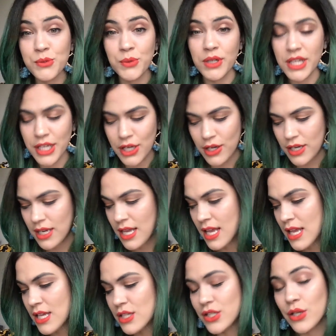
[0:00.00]
really good.
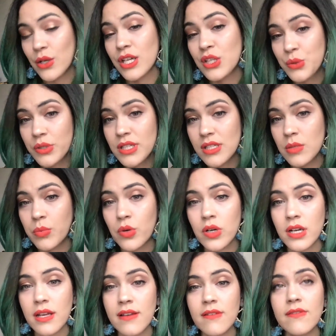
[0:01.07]
So he's really
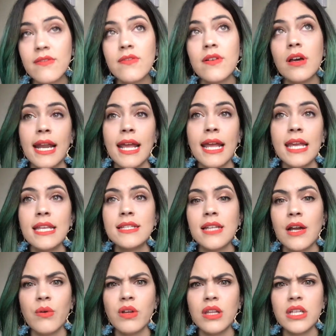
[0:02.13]
supportive, and he's
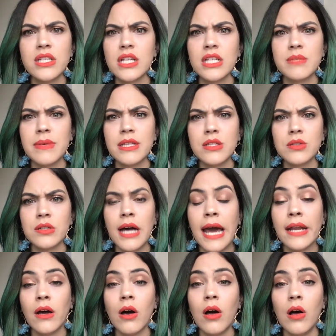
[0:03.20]
not really judgmental
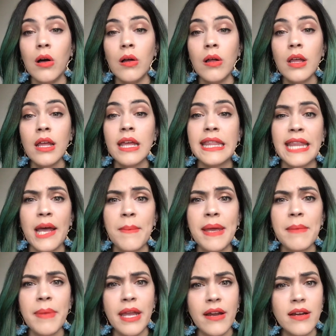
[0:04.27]
at all. Now my
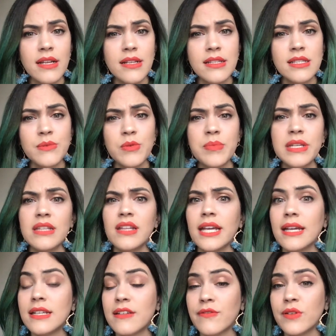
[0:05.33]
parents would be like
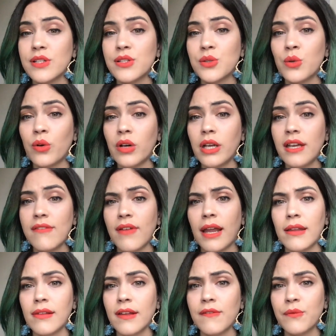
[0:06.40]
a different story if I
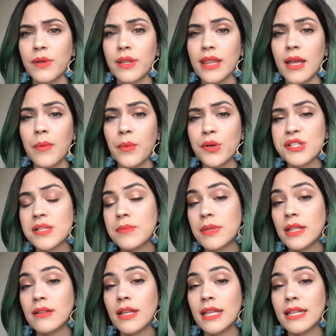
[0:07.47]
lived with them or
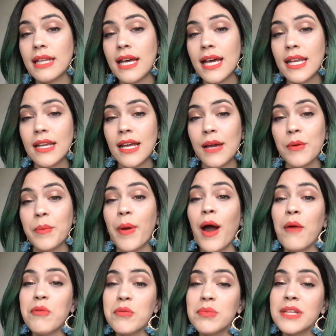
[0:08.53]
something like that. I would
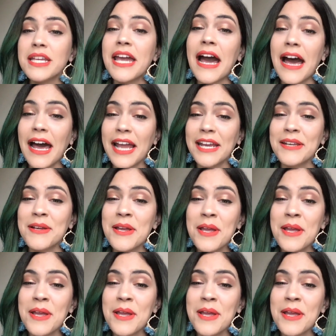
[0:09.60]
probably hide